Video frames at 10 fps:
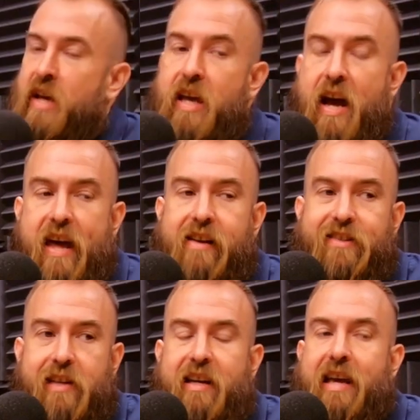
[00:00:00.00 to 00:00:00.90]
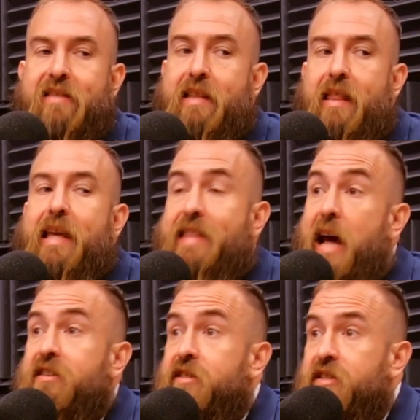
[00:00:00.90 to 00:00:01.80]
Yeah. And it's like, like
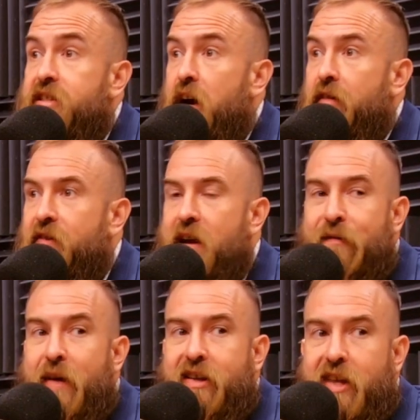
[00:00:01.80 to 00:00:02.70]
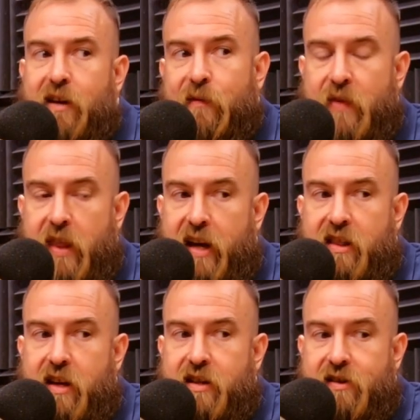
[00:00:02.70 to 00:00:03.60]
that's the stuff. And like
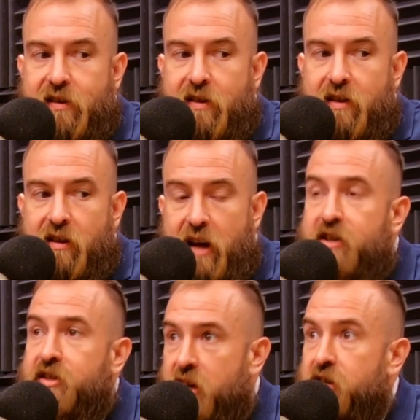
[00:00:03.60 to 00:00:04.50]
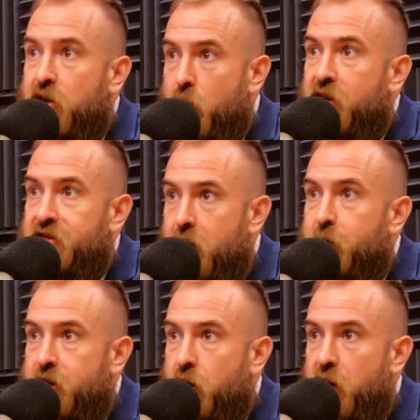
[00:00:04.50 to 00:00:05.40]
this legislation around
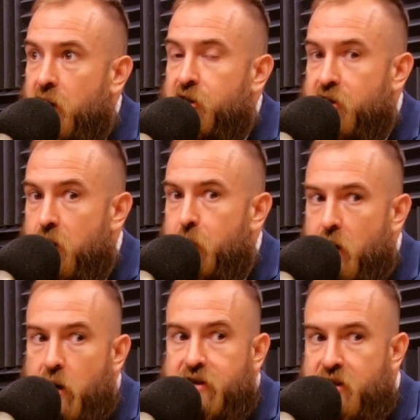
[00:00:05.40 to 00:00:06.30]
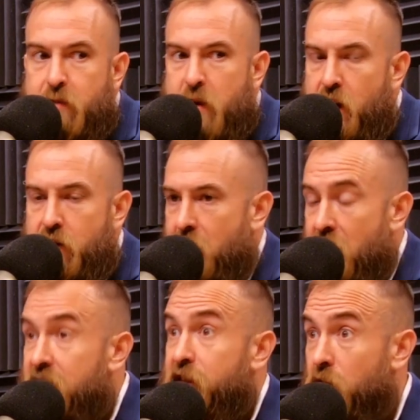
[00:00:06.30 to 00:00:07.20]
cybersecurity now, GDPR, CCPA,
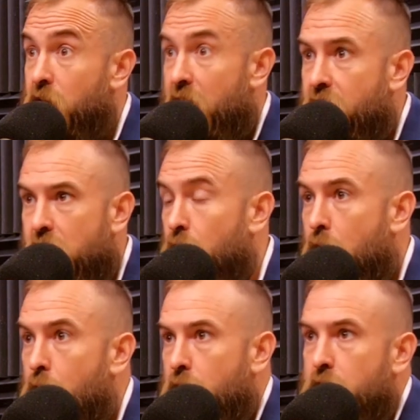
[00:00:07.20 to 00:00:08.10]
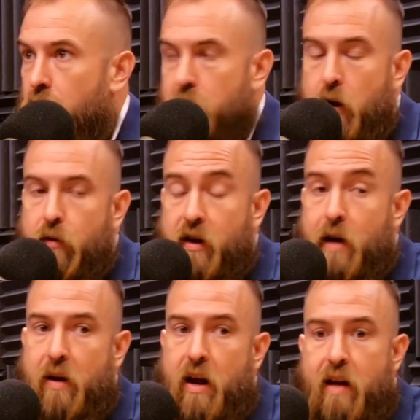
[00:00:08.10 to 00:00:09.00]
and they're like, they're
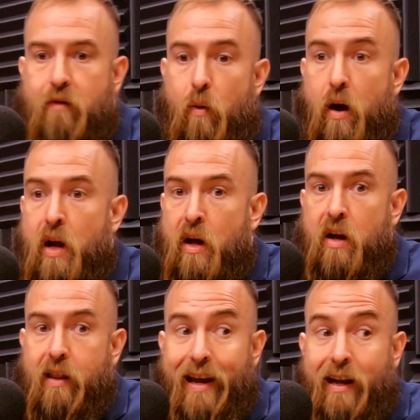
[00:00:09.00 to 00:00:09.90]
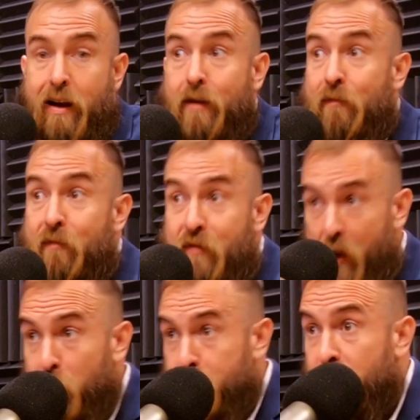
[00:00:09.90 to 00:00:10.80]
coming out everywhere. Like
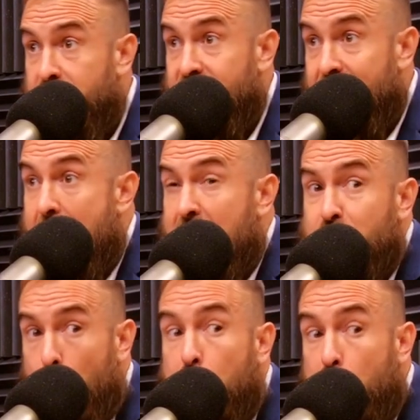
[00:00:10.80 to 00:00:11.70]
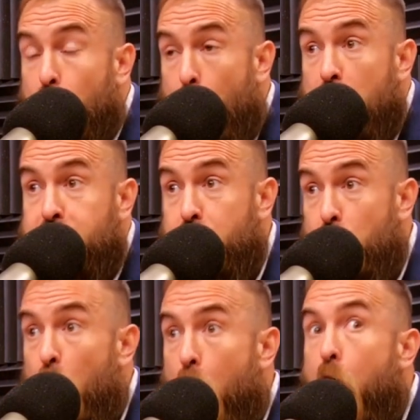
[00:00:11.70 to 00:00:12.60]
those sorts of attacks are going to cost
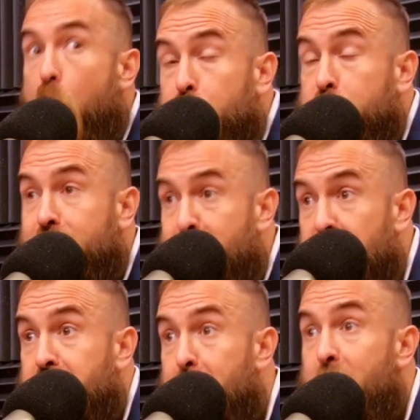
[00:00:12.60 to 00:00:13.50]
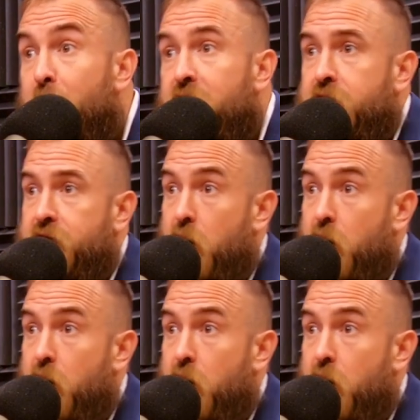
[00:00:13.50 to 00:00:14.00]
you hundreds of millions or billions of dollars.